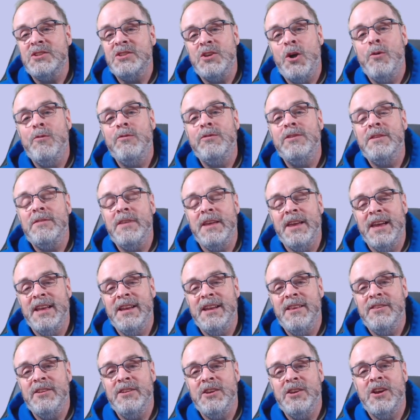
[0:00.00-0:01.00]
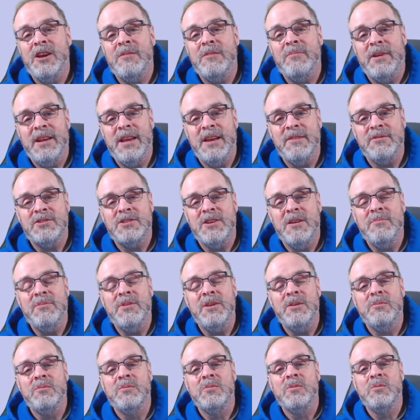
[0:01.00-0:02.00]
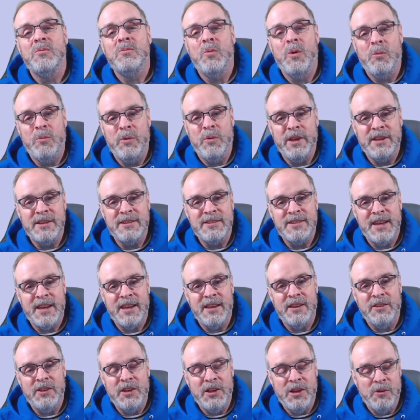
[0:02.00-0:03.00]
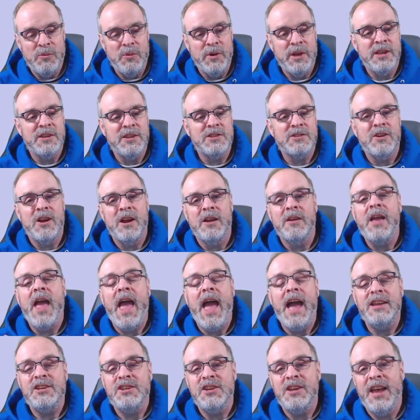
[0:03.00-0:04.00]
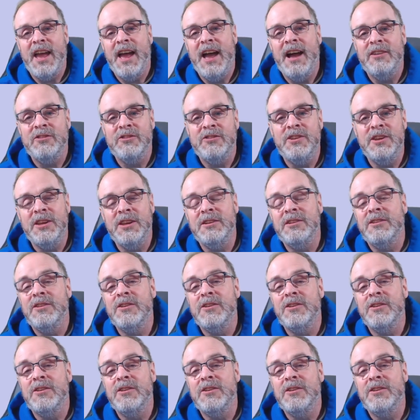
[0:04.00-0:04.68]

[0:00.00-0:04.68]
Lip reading: hopefully the end of the year I might have something where we can we can start hashing out the